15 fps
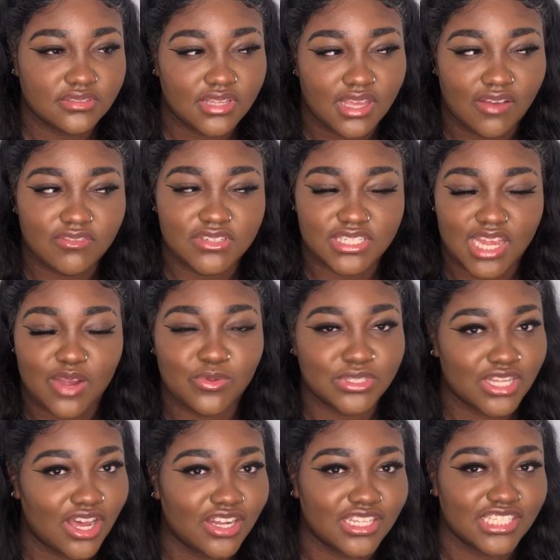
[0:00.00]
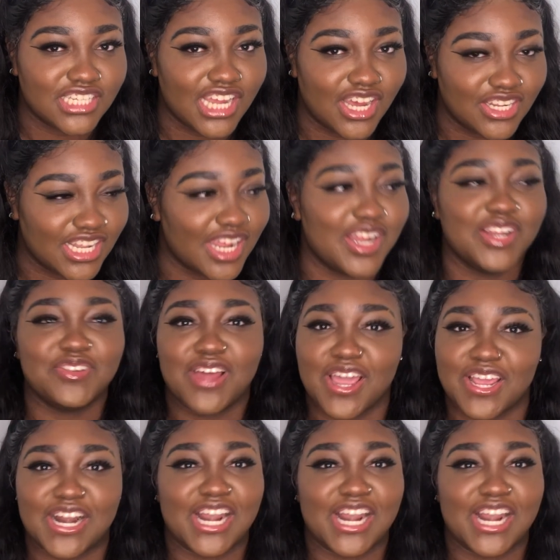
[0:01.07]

obviously I was an ugly child, like, I'm not gonna